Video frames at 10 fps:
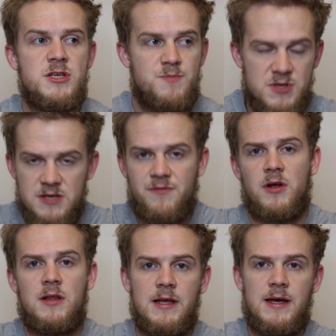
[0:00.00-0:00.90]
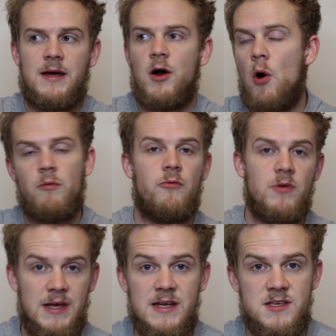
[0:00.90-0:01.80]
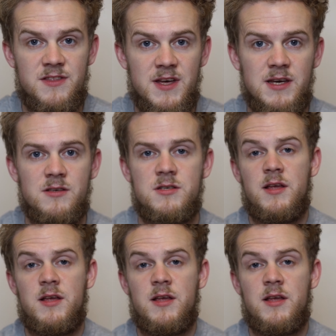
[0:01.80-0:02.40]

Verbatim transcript: specifically horror related things,